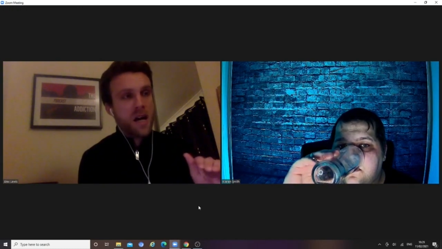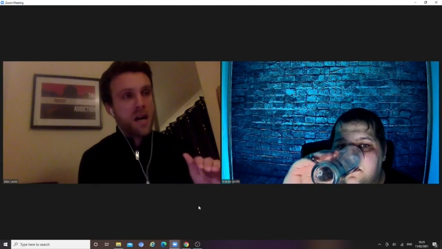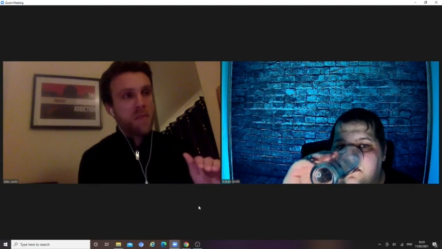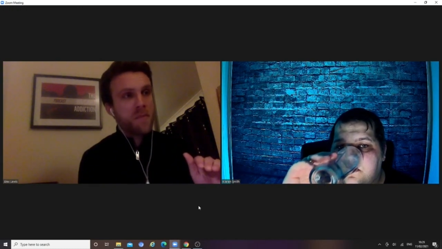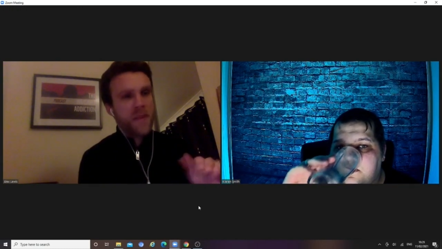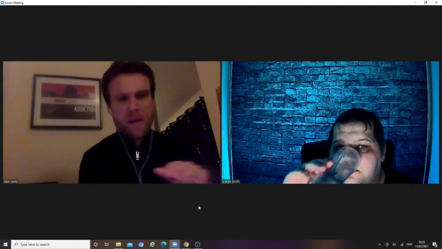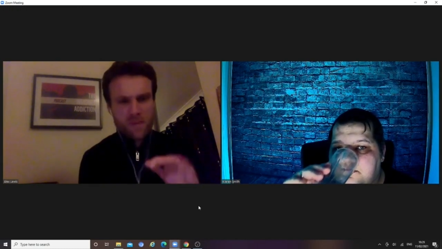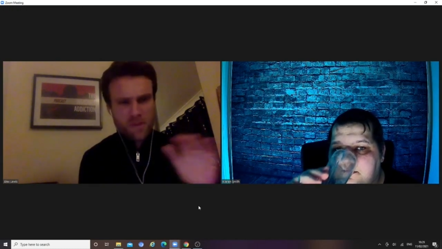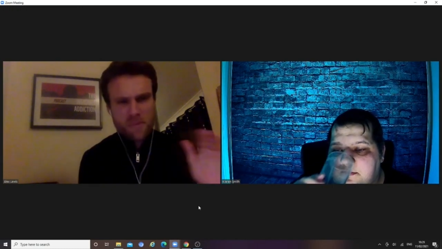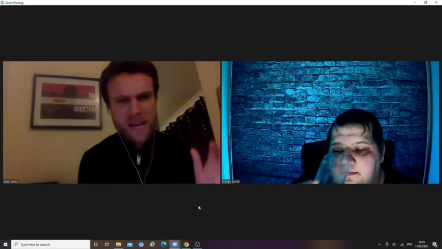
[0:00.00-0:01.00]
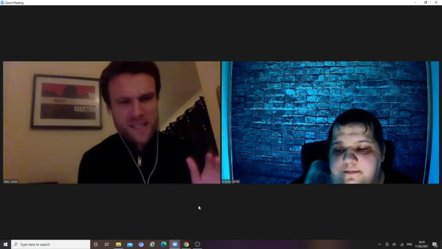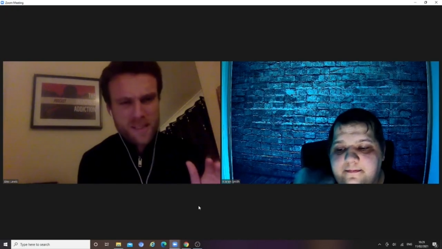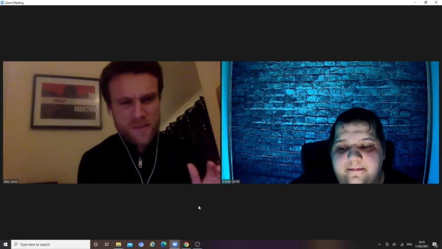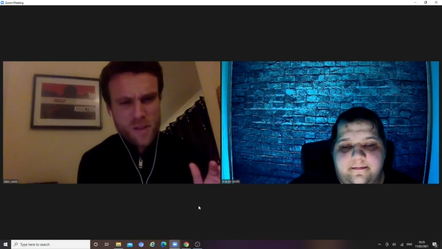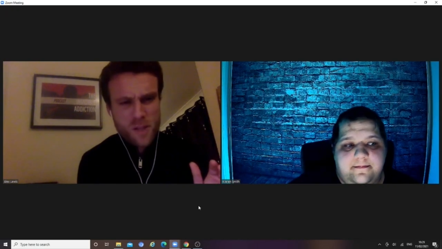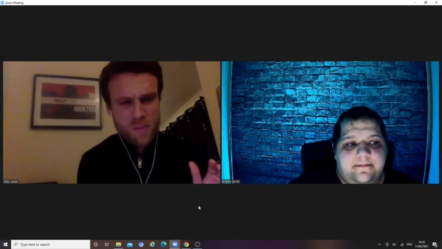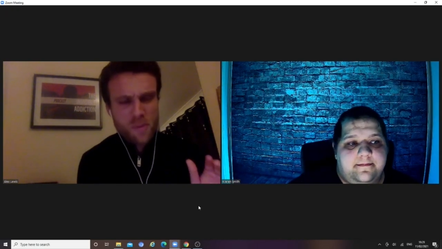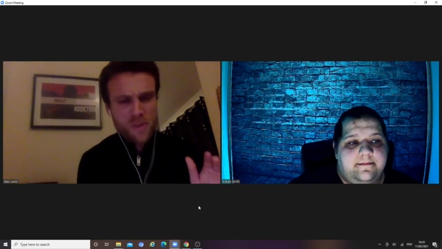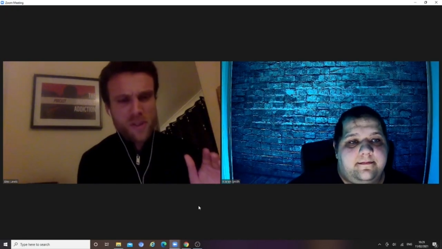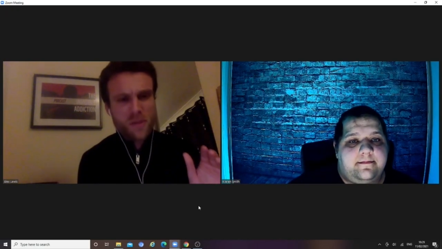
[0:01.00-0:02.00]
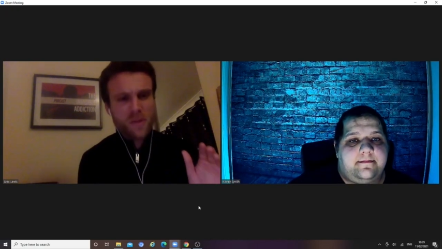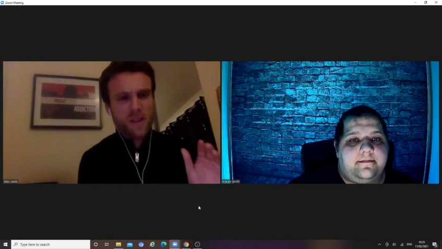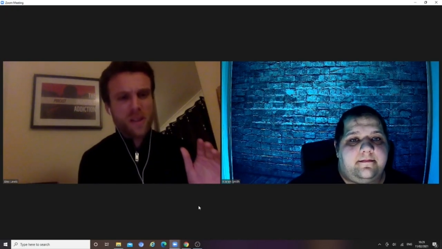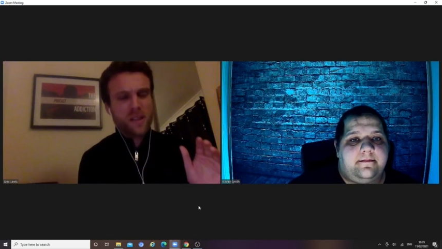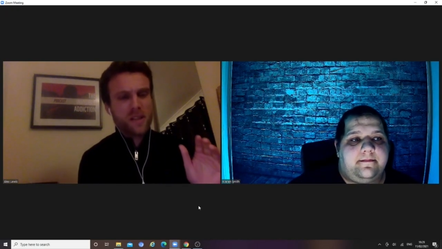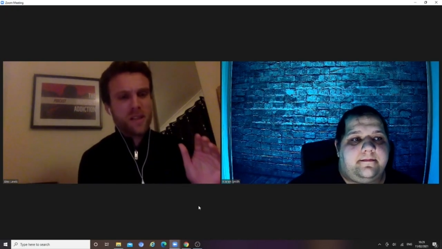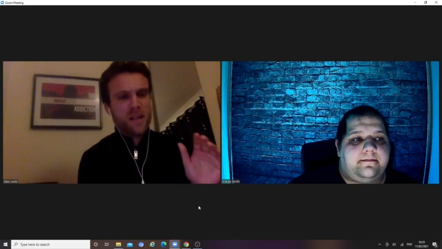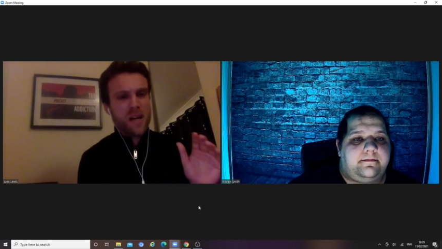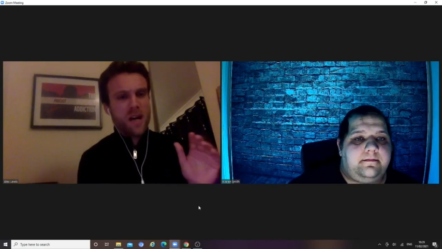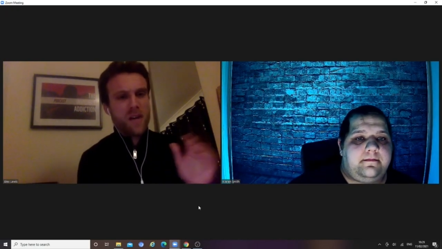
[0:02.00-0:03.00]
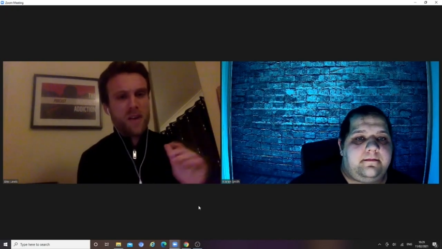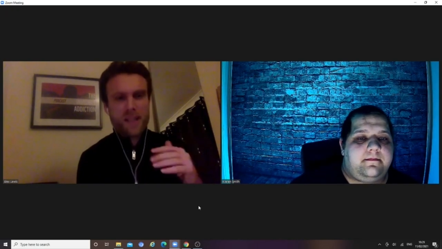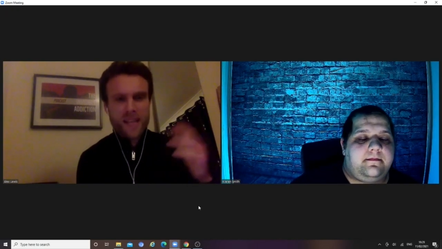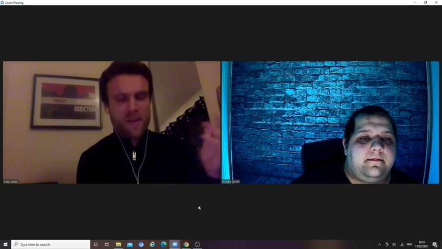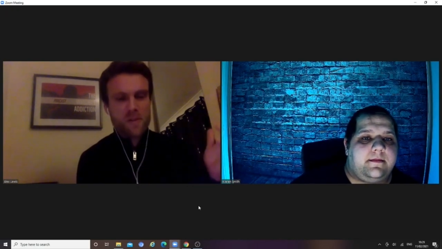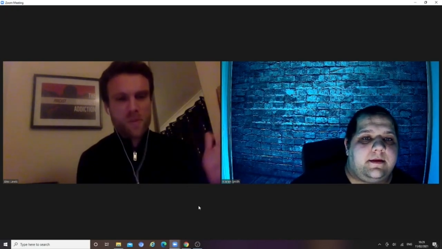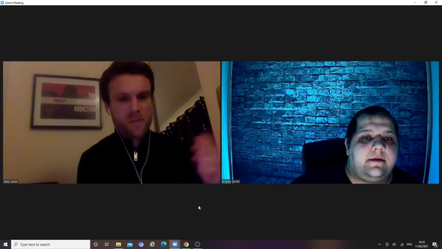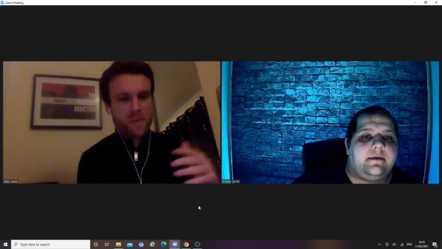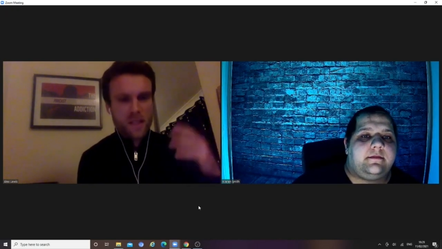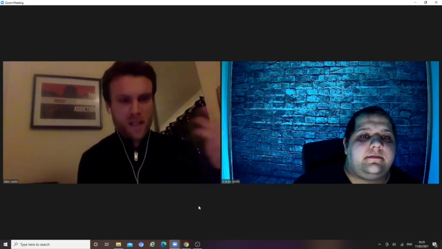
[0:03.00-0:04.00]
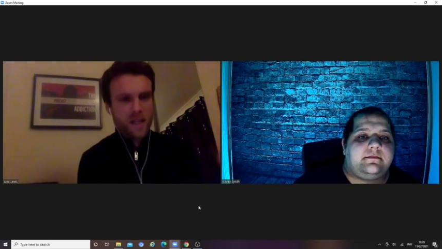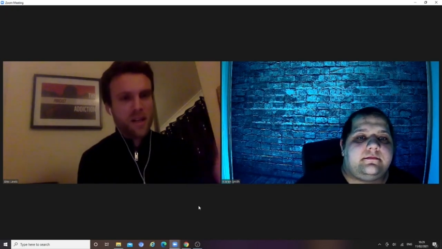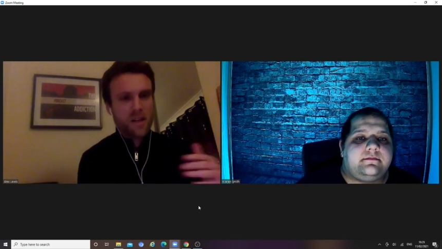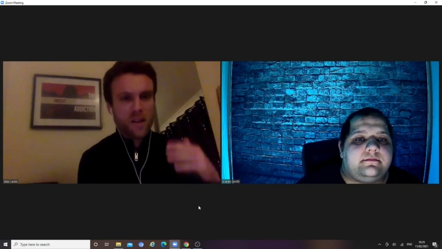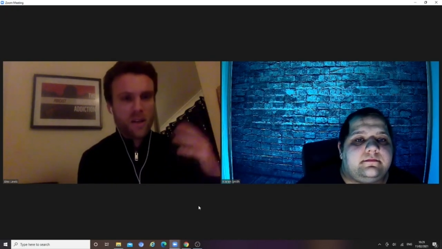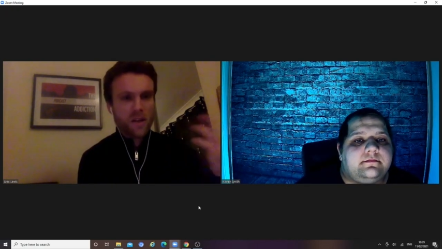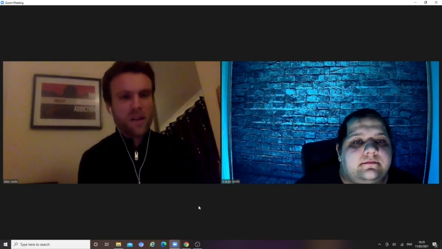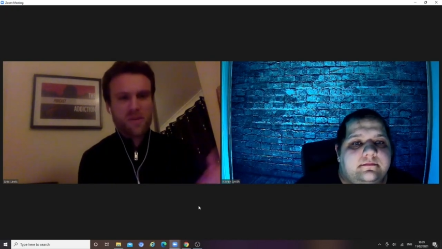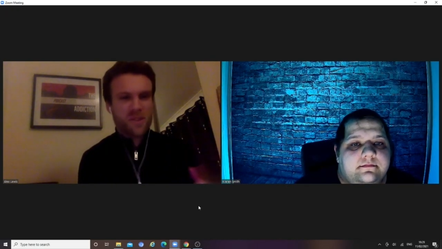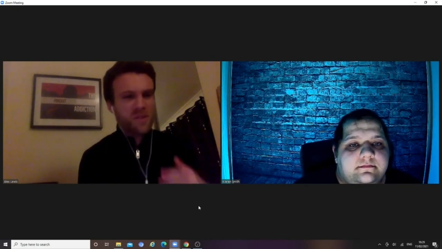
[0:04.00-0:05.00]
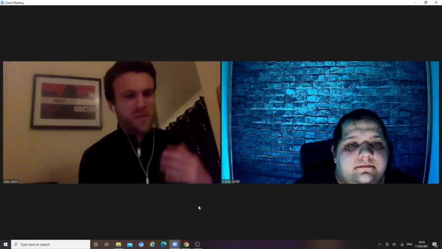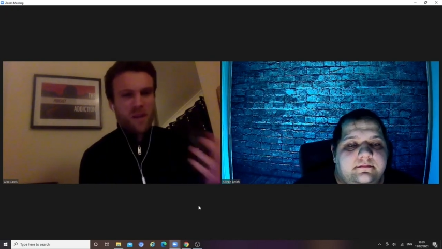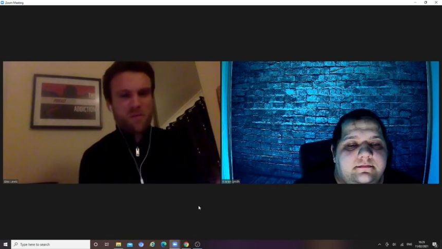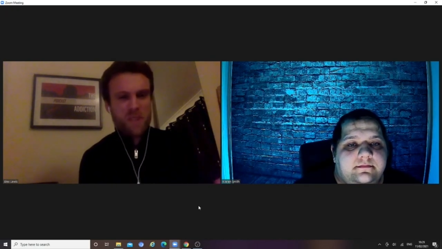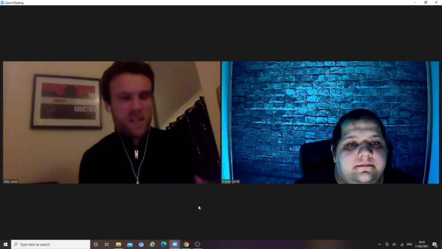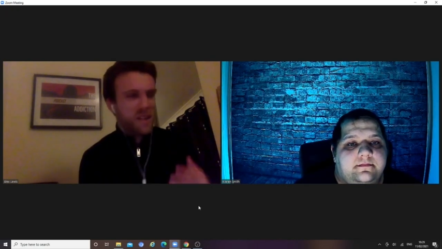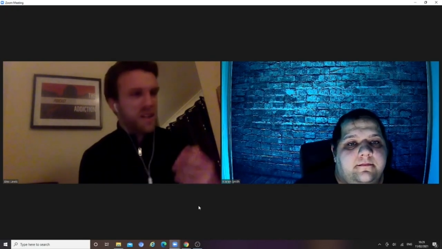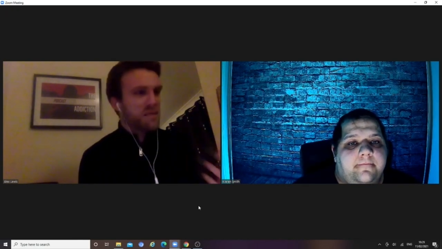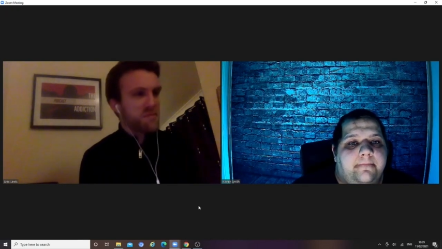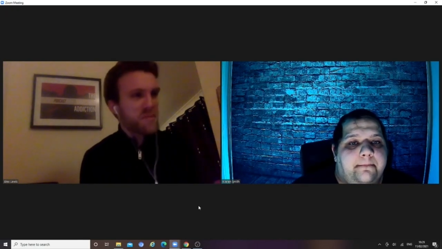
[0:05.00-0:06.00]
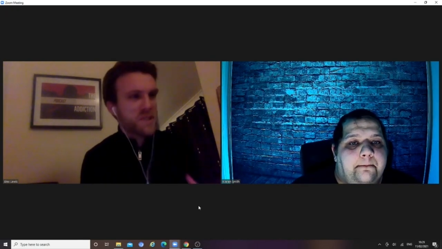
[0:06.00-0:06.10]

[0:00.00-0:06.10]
Speaker 1: Um, that was a massive chip on my shoulder. Um, I carried with me like I just felt really like